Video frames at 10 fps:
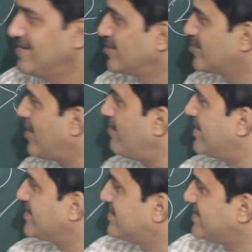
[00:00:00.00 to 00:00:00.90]
So now let
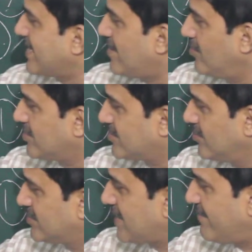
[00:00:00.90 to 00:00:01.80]
us check out.
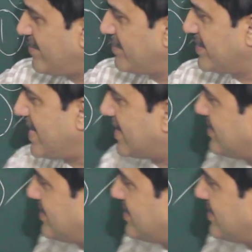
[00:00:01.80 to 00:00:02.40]
So 7, we take